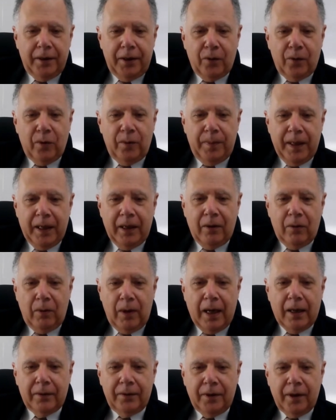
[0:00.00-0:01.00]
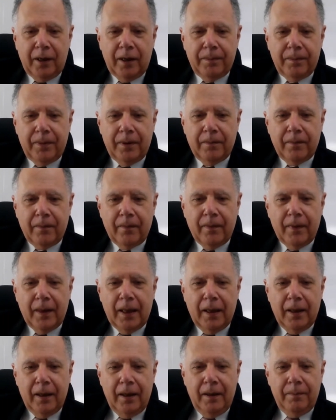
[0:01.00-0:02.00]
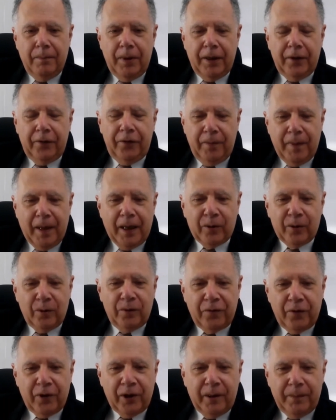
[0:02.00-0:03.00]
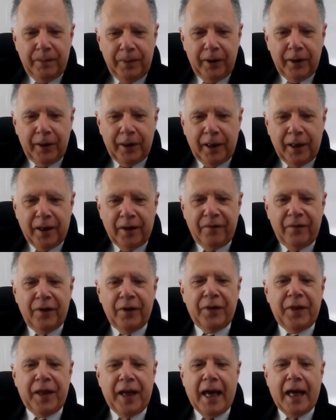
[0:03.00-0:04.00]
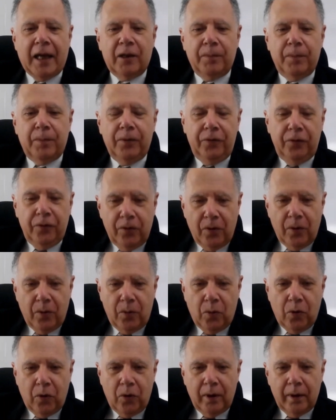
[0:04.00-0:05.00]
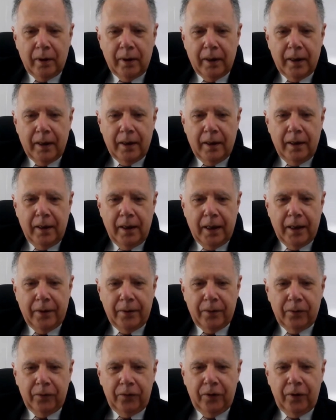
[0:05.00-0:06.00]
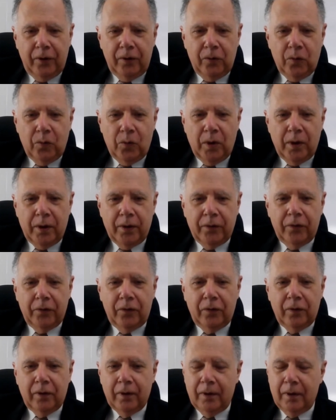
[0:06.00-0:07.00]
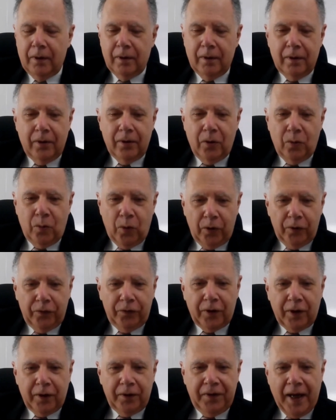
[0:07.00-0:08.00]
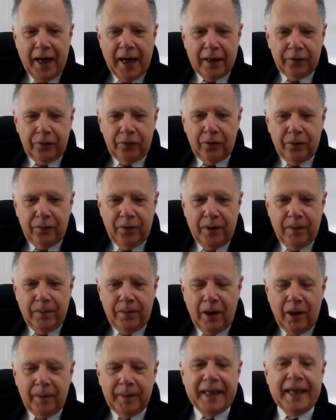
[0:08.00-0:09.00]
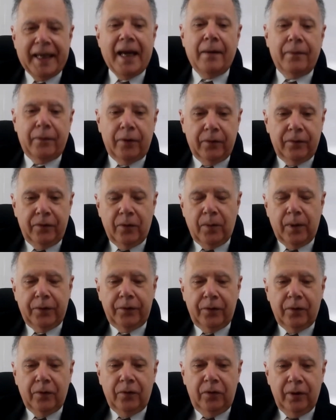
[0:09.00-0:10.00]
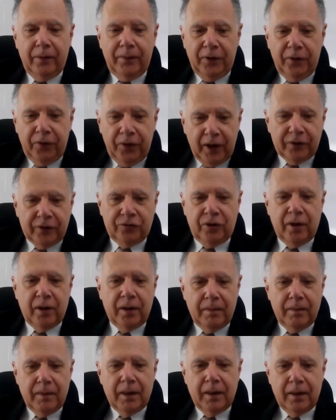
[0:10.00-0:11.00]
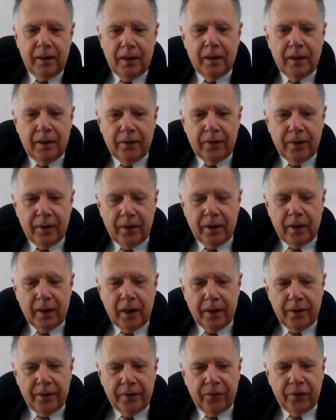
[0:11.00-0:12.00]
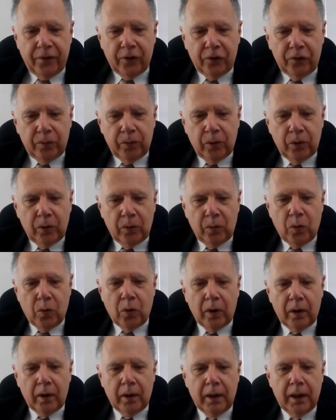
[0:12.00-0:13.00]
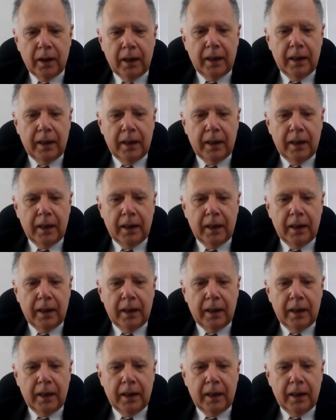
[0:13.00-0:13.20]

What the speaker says: it. They were being ground up. But as a matter of credibility, they felt they had to pursue the war. And the result was the worst catastrophe probably ever for Western civilization, the First World War.